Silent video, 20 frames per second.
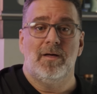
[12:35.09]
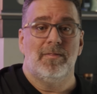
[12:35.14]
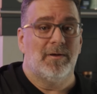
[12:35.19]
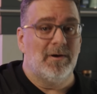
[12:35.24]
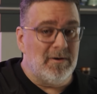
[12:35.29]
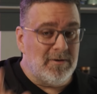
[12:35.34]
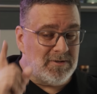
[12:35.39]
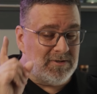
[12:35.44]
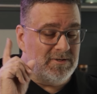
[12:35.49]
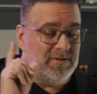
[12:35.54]

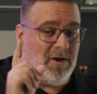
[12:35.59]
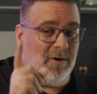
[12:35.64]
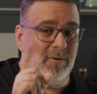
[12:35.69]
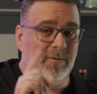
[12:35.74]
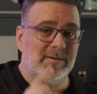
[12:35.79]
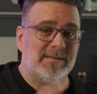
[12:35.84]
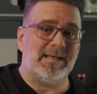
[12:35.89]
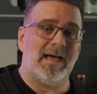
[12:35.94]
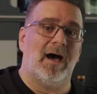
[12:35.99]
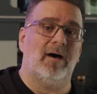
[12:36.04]
there's
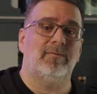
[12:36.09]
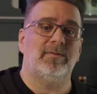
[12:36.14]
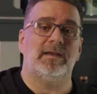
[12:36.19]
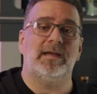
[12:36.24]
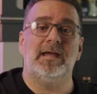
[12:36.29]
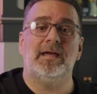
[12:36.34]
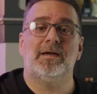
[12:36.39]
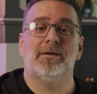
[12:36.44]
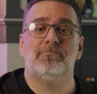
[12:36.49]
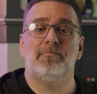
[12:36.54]
no doubt that
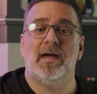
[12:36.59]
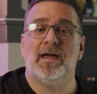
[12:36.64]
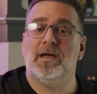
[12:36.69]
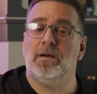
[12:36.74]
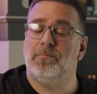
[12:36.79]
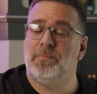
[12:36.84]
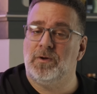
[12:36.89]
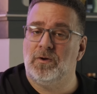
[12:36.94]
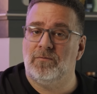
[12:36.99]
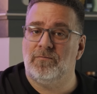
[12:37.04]
he can make
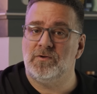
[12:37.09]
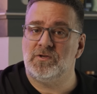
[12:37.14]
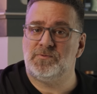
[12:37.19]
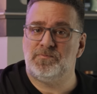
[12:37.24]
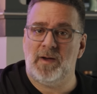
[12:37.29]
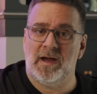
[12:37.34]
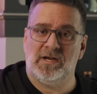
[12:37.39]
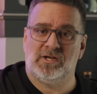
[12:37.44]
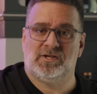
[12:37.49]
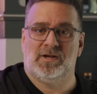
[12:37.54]
a beautiful
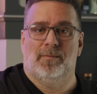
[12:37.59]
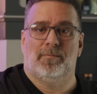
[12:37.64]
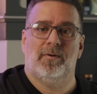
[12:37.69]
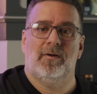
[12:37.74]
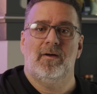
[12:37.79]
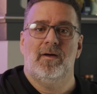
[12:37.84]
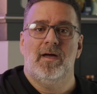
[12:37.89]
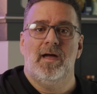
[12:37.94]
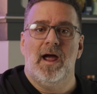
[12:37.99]
spaceship.